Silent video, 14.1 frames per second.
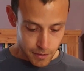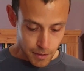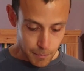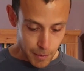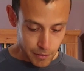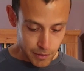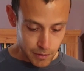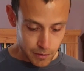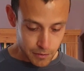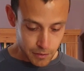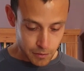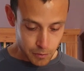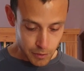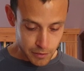America's
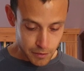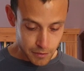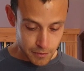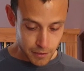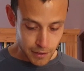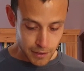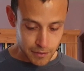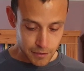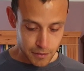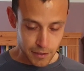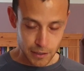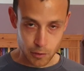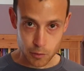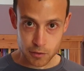Chris
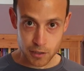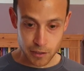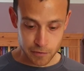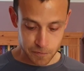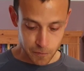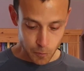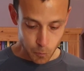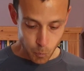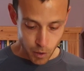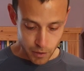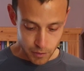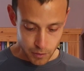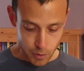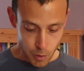Selinsky, who is
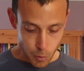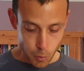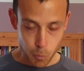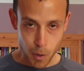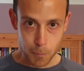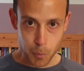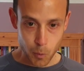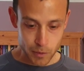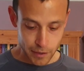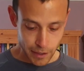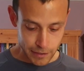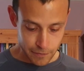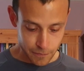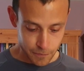6'1" or
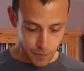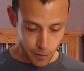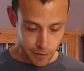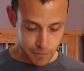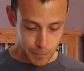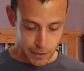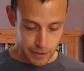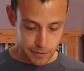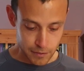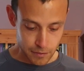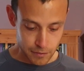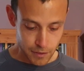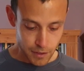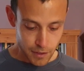1.85
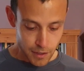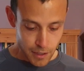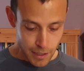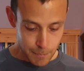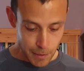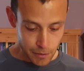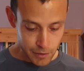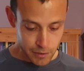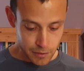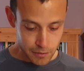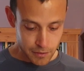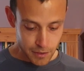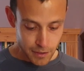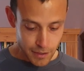metres.
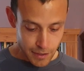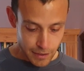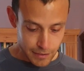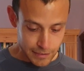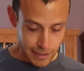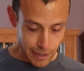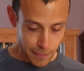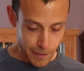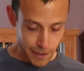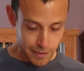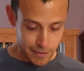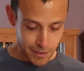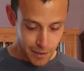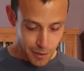America's
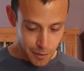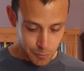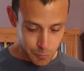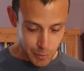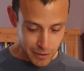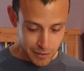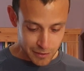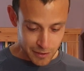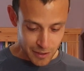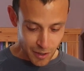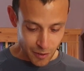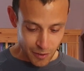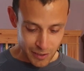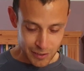Dathan
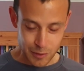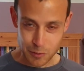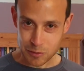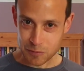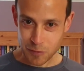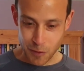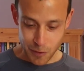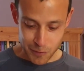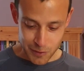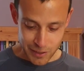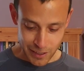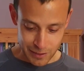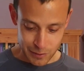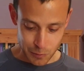Ritzenhein, who is
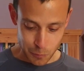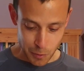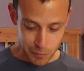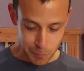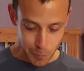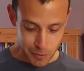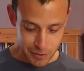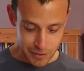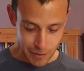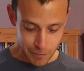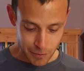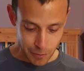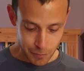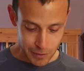5'8" or
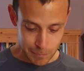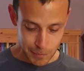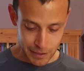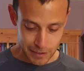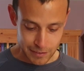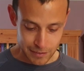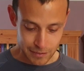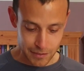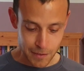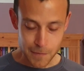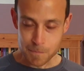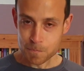1.73 metres.